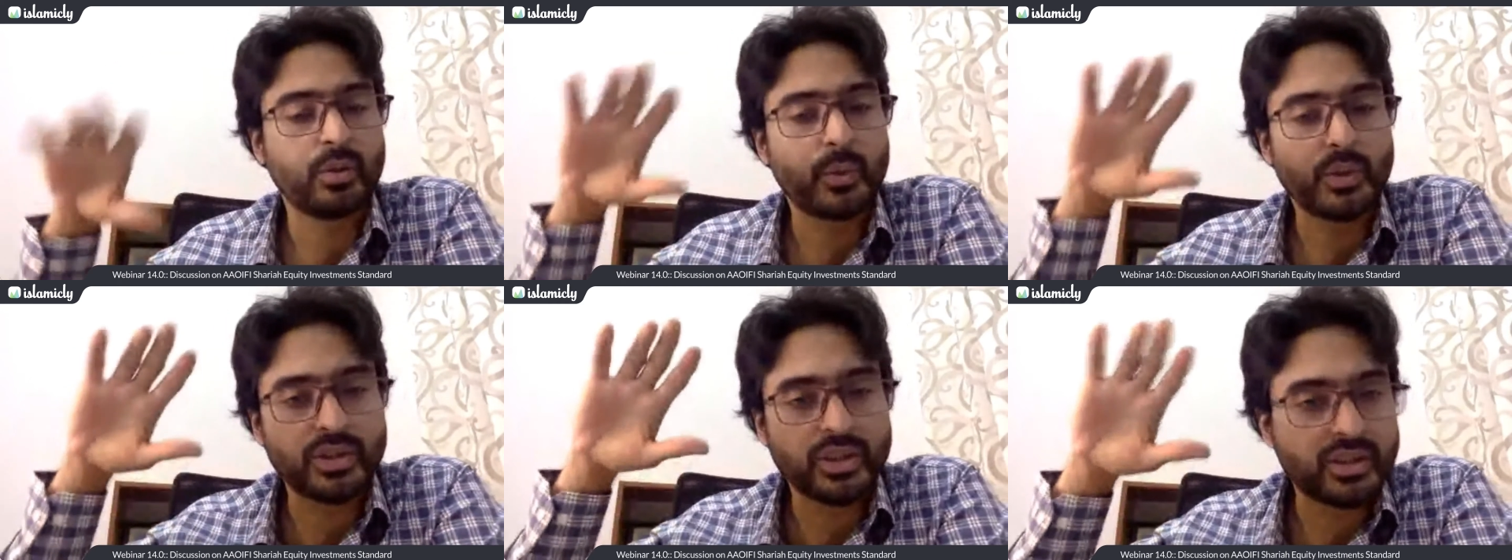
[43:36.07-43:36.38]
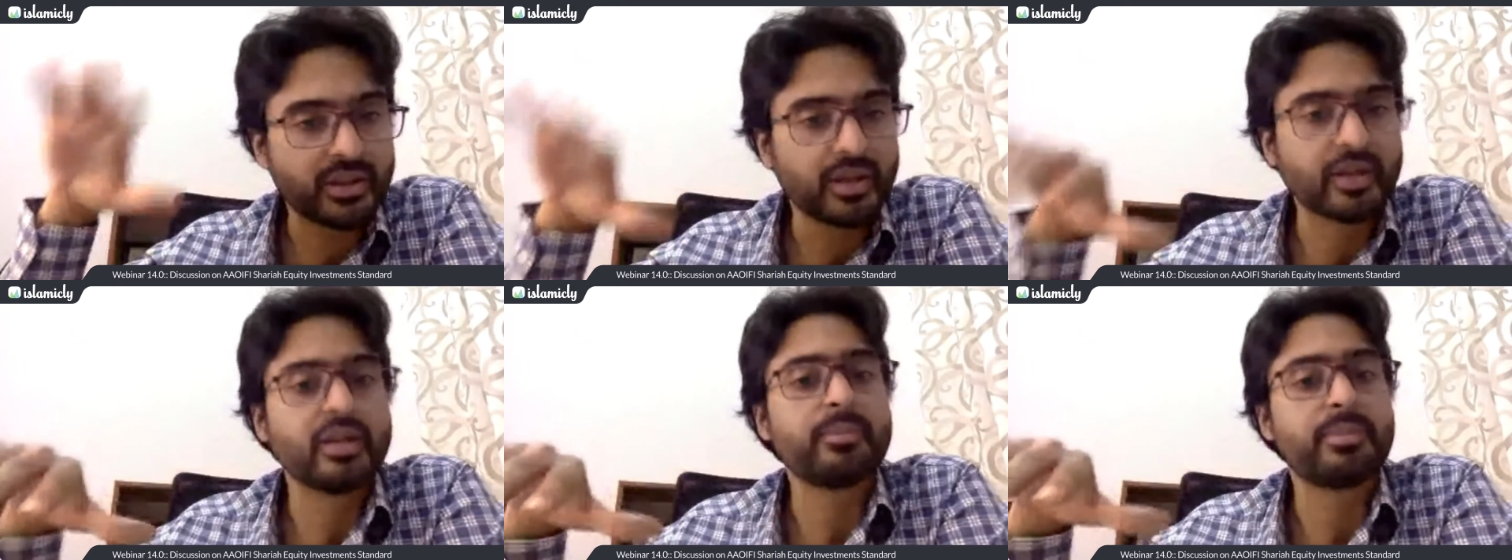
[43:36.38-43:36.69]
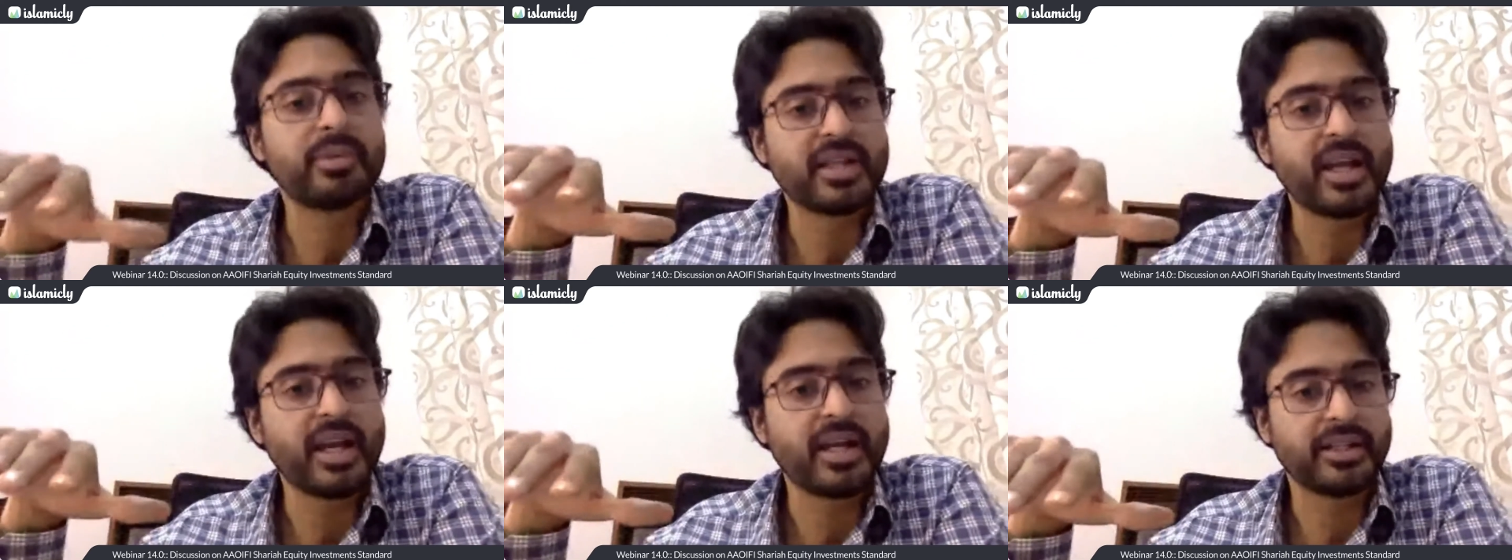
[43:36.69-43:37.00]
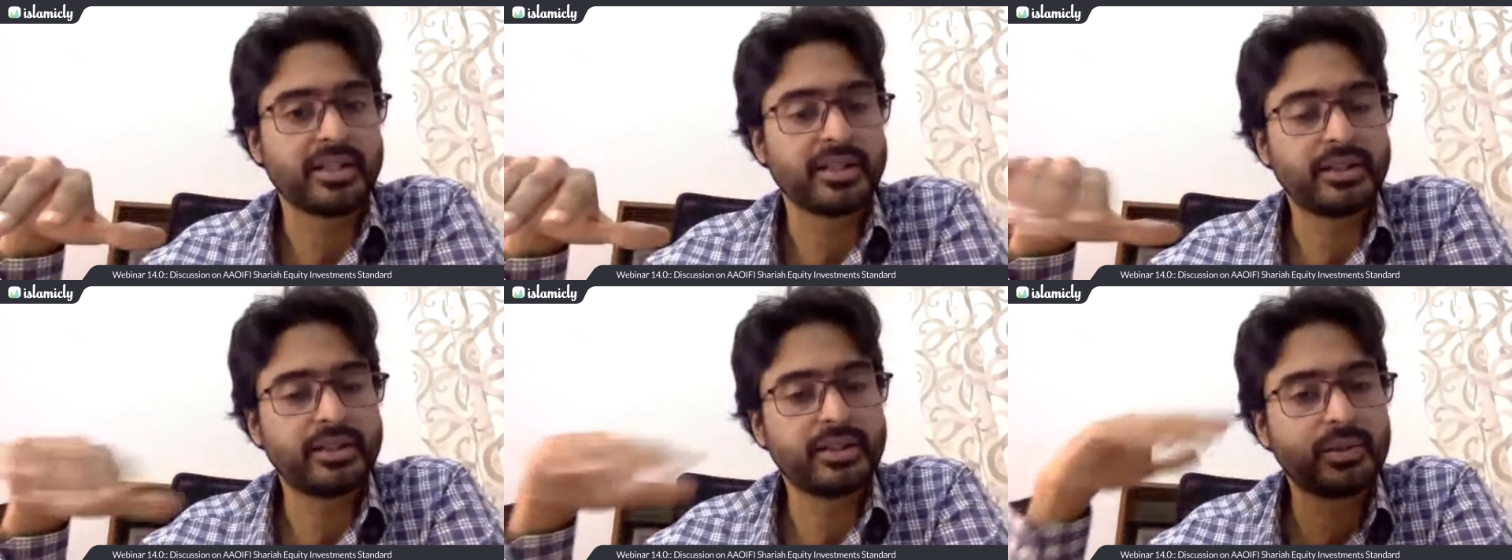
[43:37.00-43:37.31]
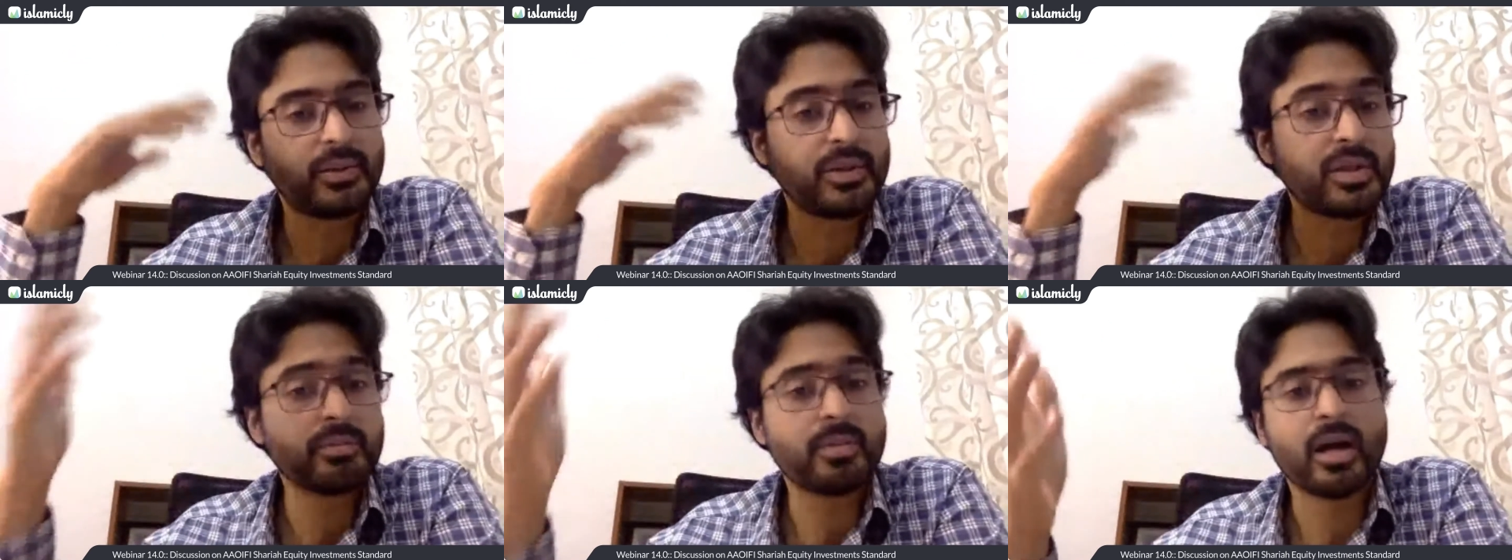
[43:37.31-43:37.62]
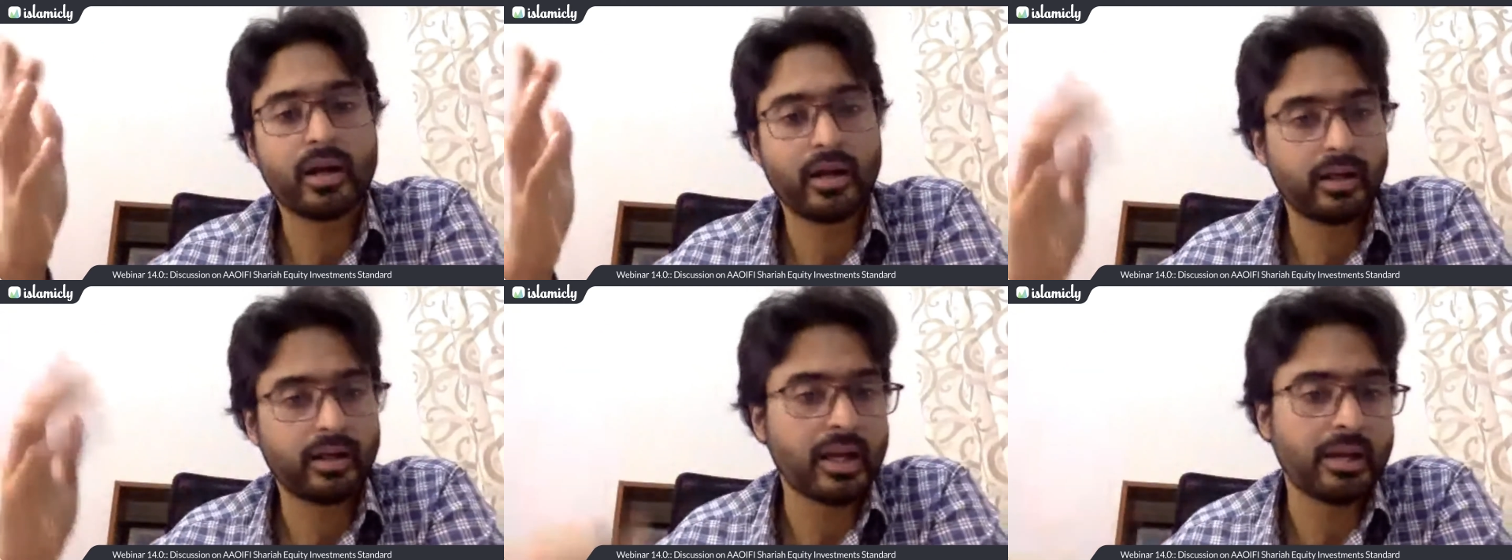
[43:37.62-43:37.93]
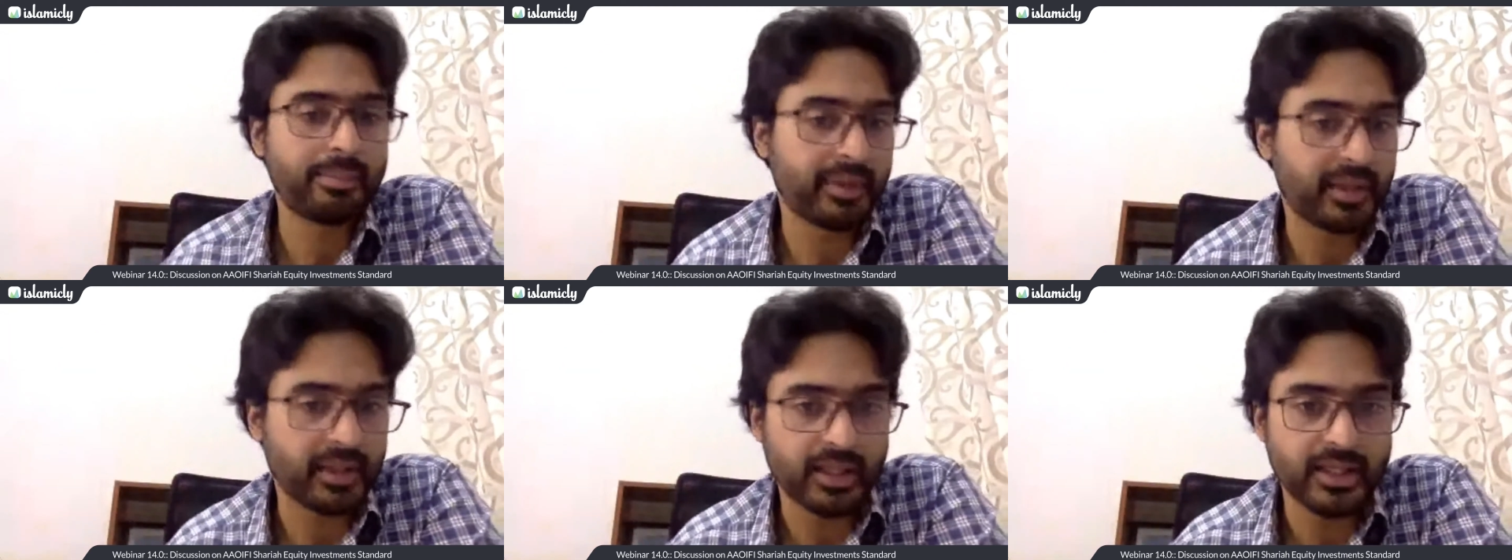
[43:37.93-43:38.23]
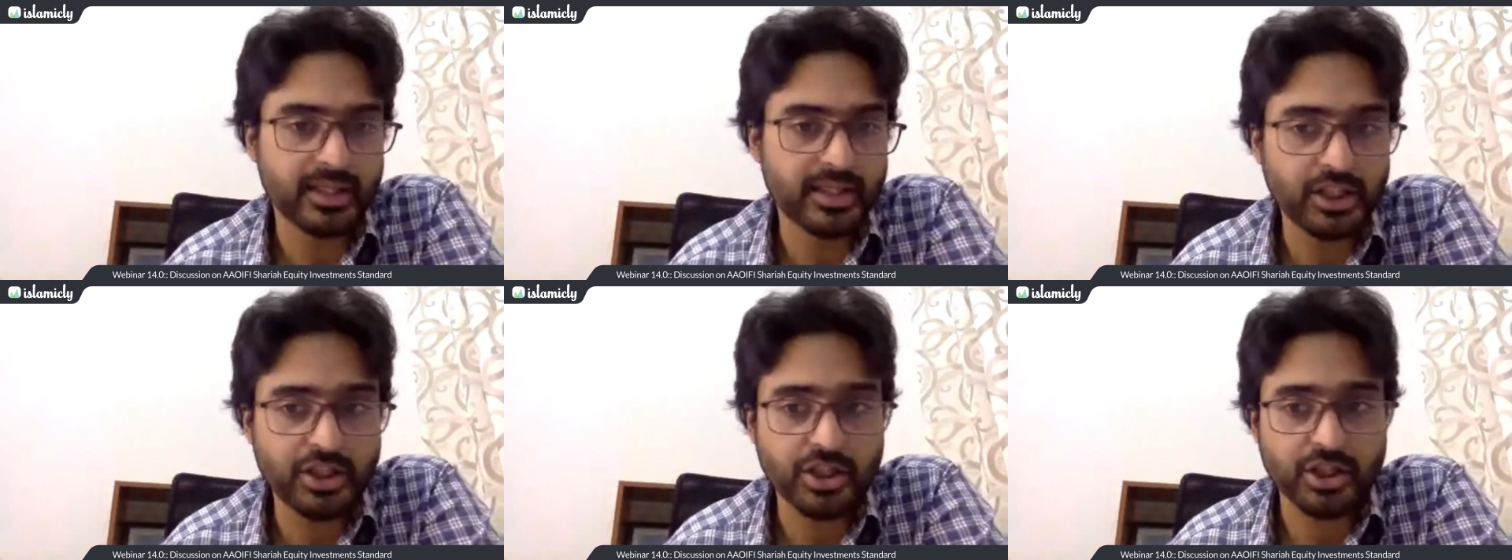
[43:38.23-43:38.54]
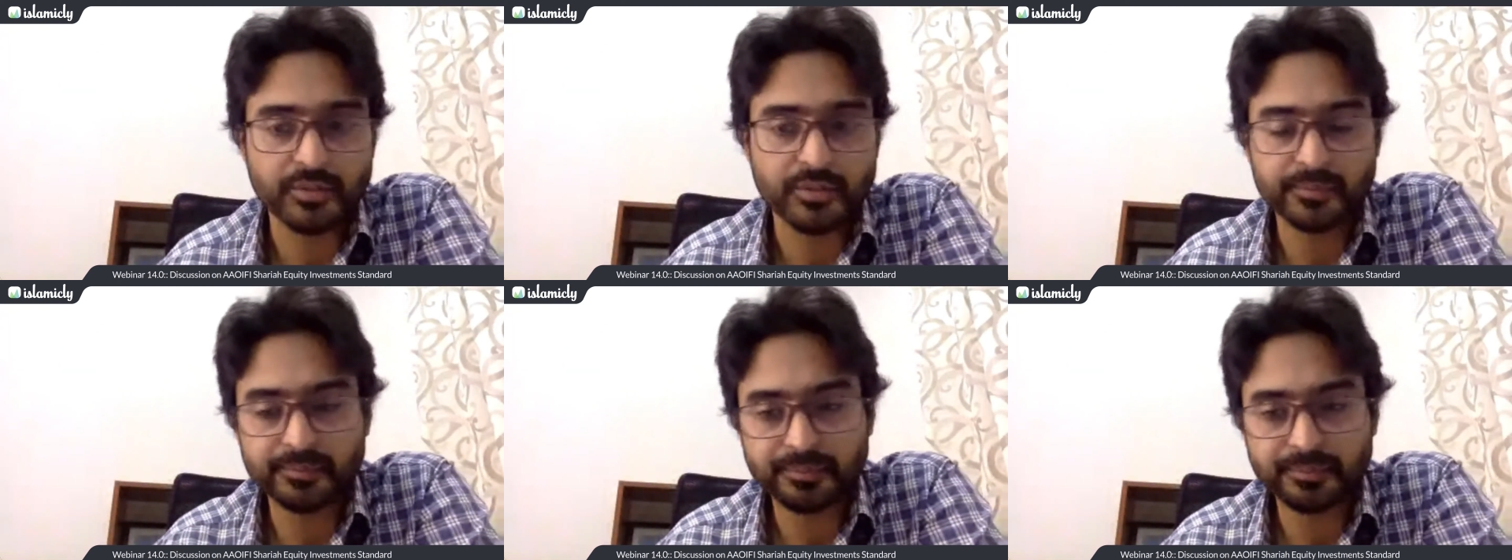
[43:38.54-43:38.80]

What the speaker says: which is 30% to its market capitalization.